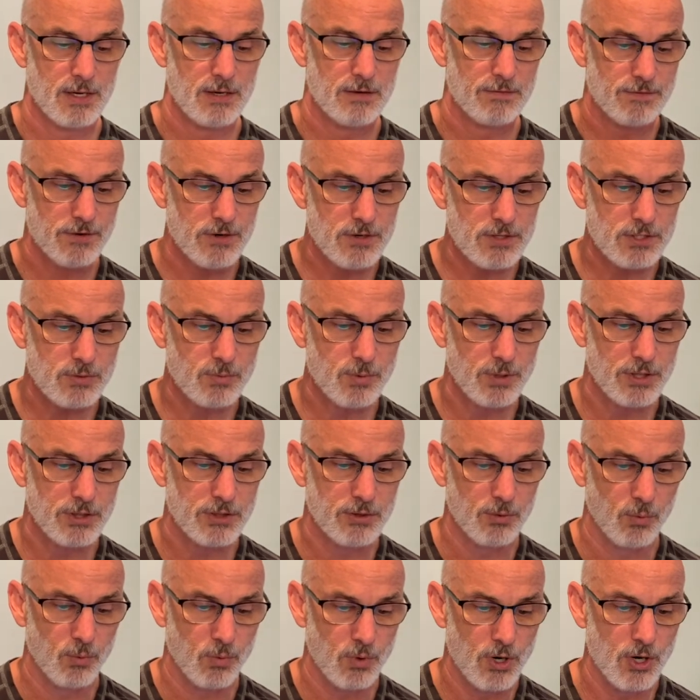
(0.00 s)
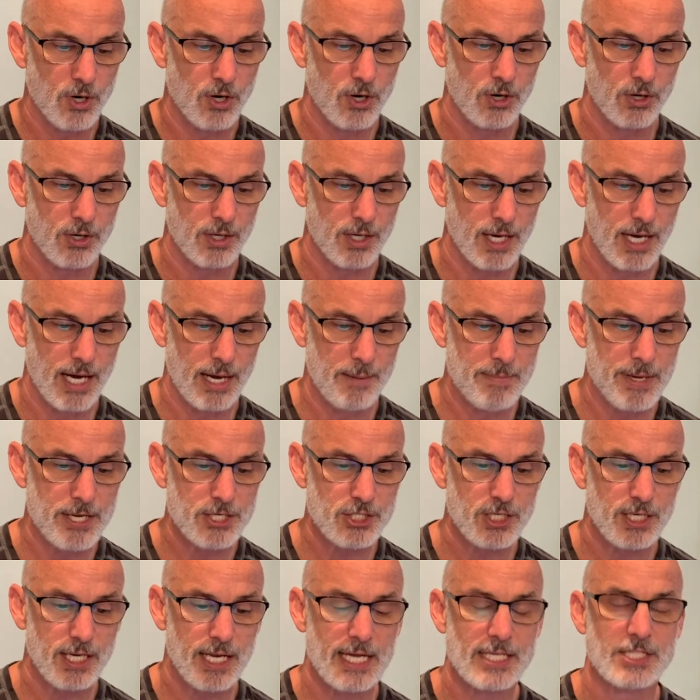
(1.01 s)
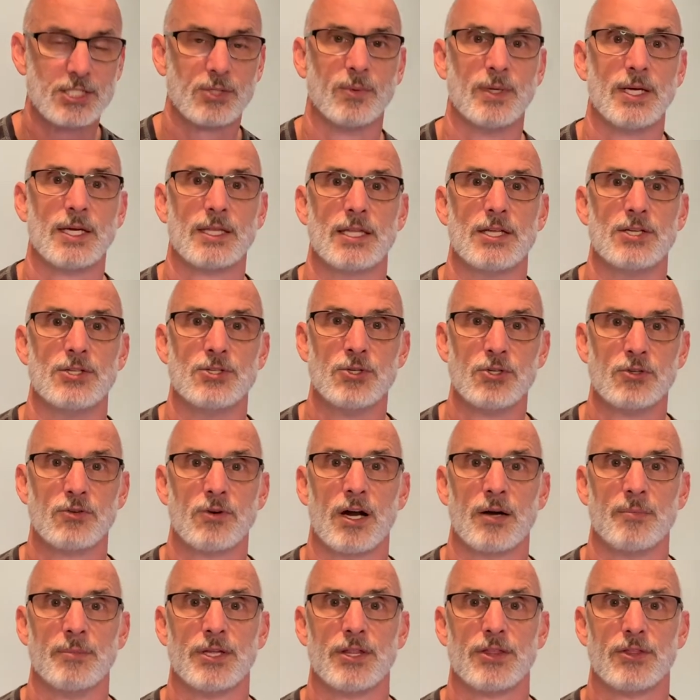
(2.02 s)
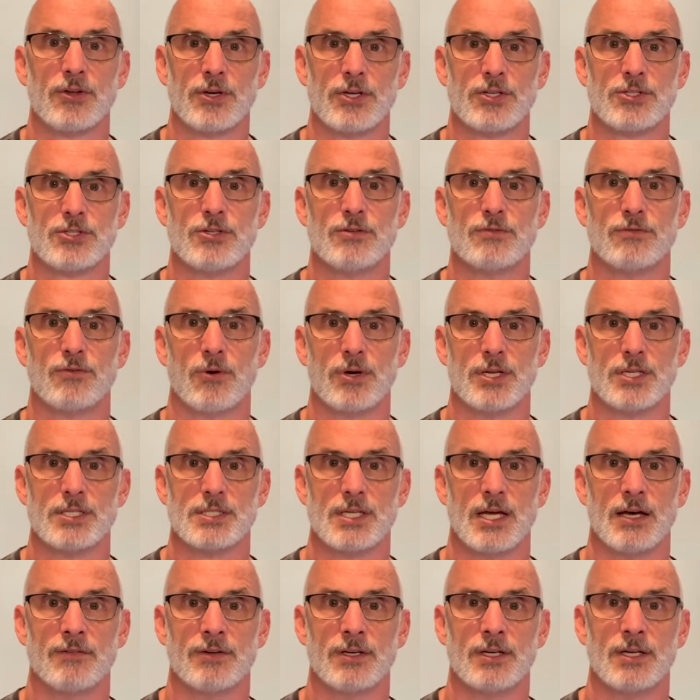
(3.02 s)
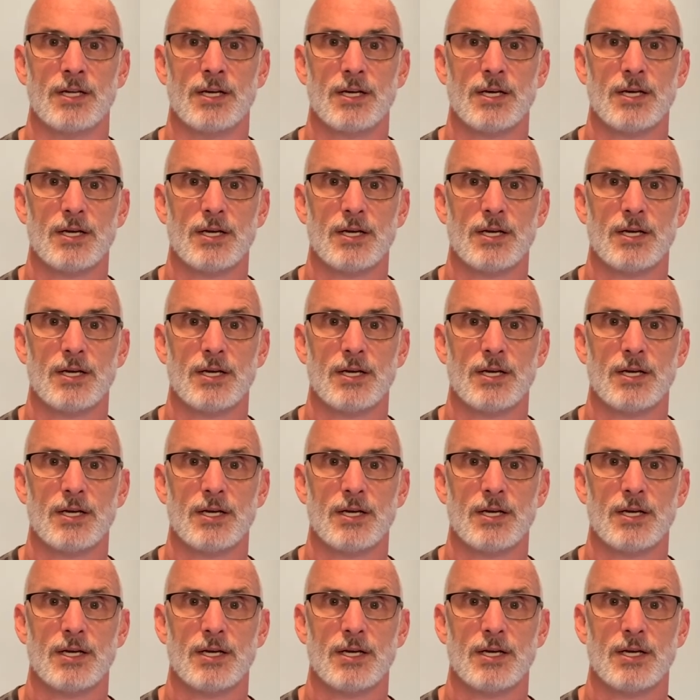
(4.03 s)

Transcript: First, with the word, I mentioned last week that Deuteronomy 32:47,